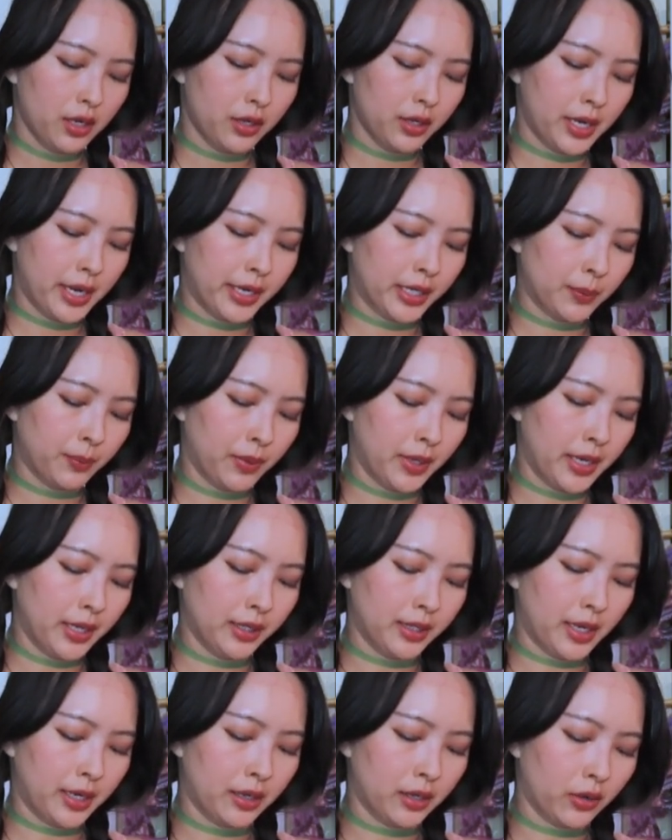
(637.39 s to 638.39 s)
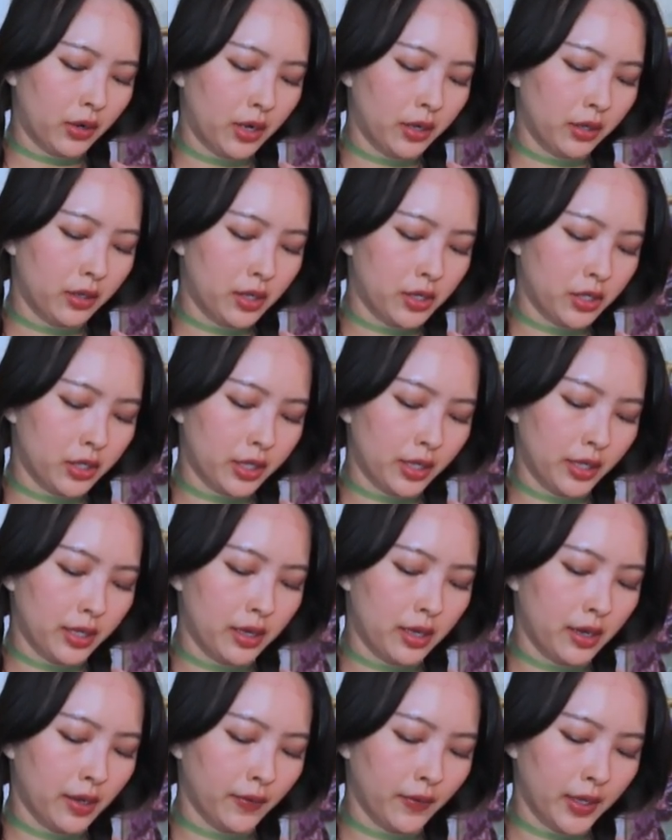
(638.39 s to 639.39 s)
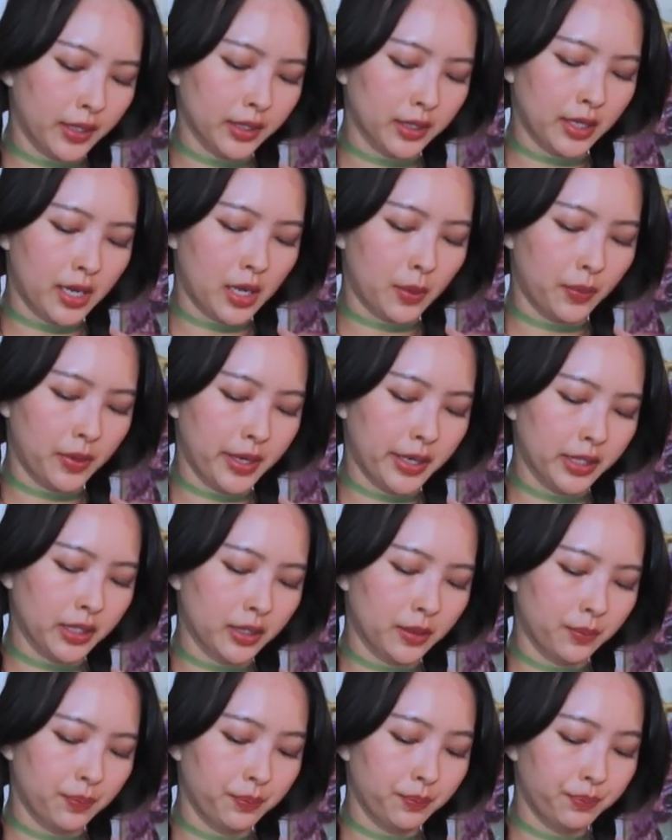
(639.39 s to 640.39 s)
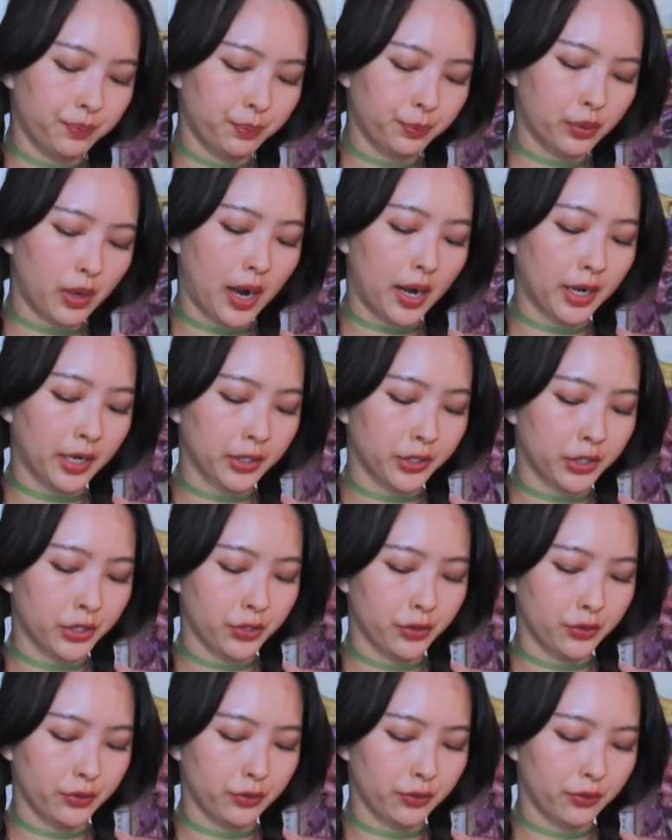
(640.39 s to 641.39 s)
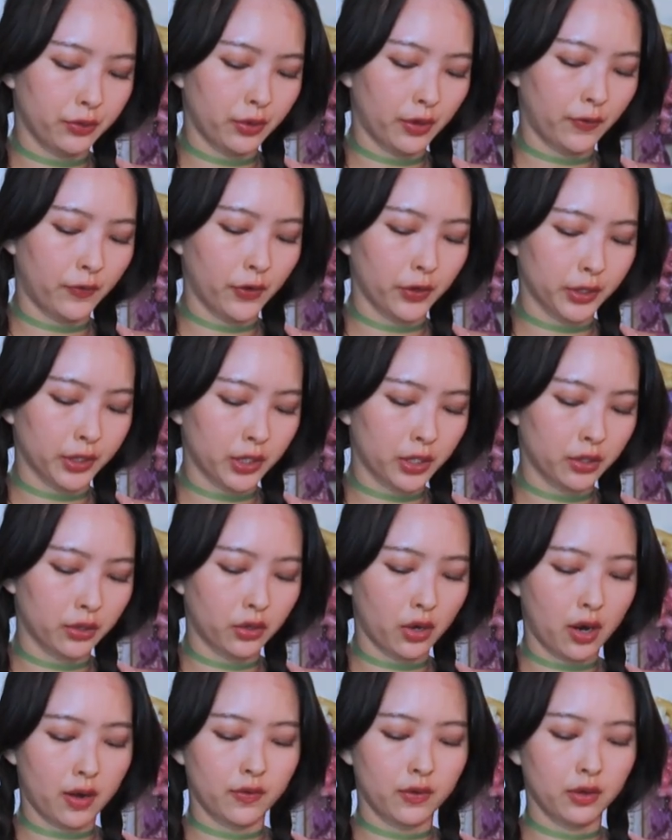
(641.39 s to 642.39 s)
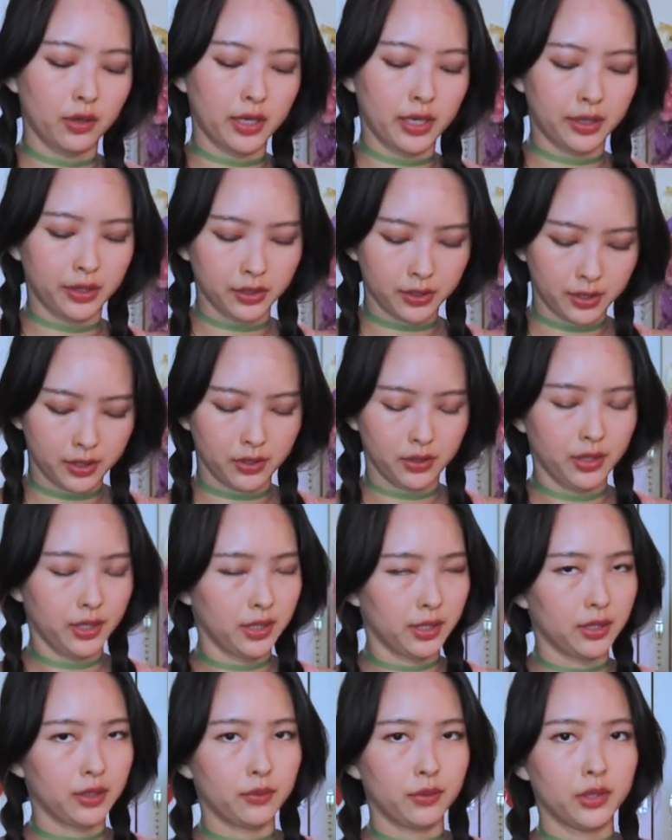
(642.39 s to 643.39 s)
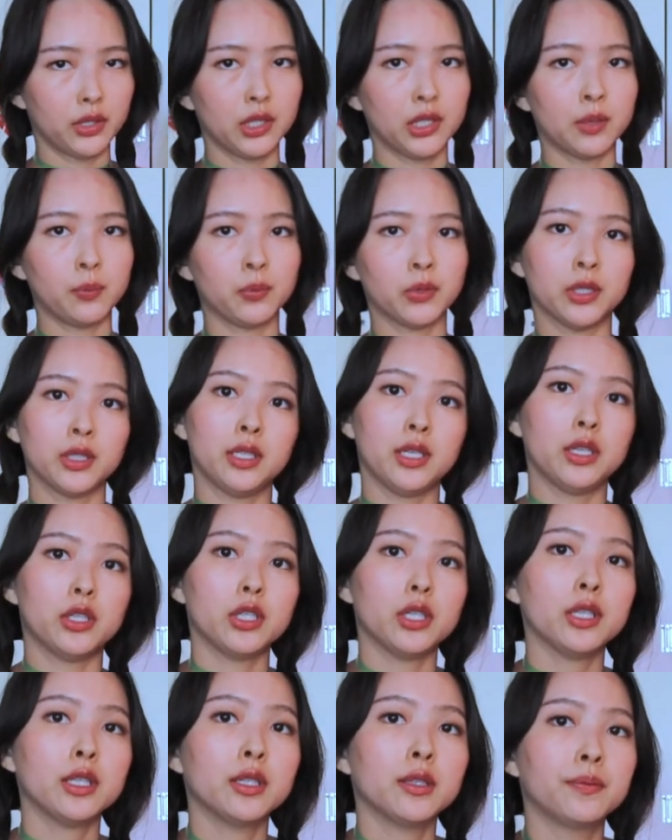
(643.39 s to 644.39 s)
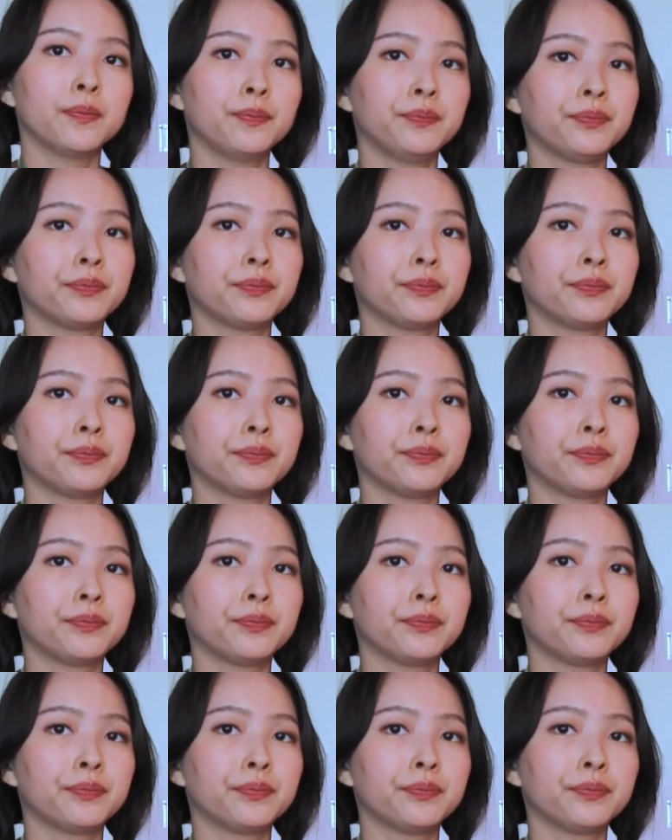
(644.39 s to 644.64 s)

takes place, like chronologically the events take place prior to the first novel in the series, which is prestigious.